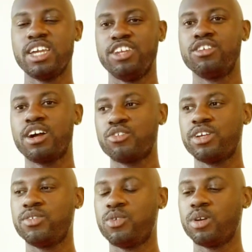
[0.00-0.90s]
and you're not
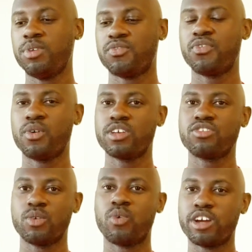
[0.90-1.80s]
really going to be
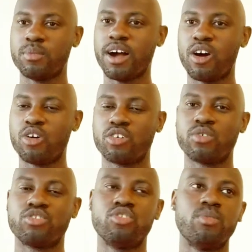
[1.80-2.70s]
focused and worrying about
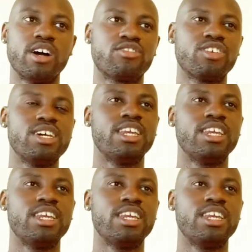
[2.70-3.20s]
hunger too much.